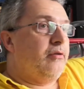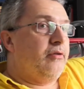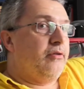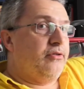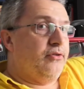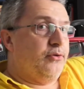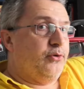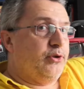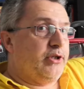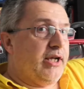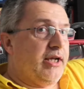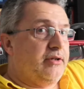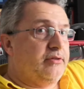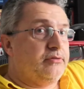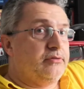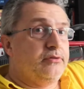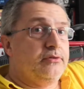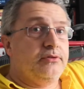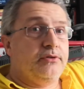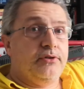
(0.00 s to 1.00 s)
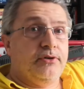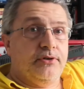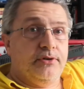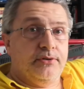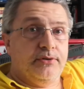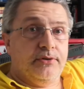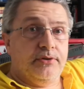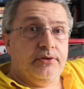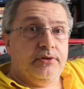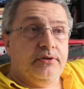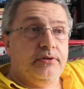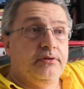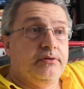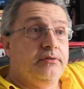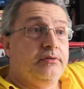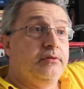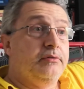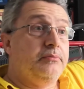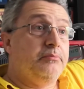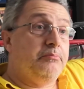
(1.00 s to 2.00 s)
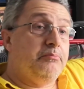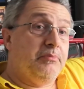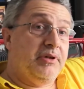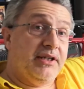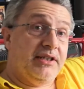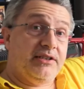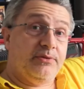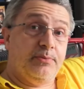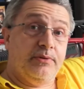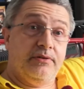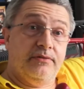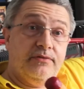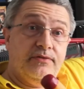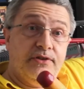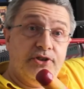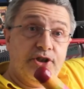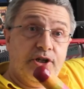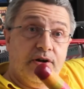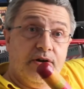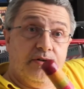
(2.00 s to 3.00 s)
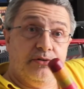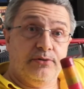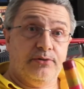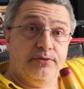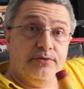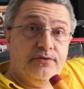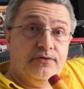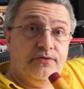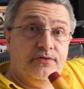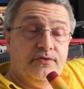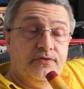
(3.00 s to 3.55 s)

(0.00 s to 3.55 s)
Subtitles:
Thawed out, cooked, mixed with a jar of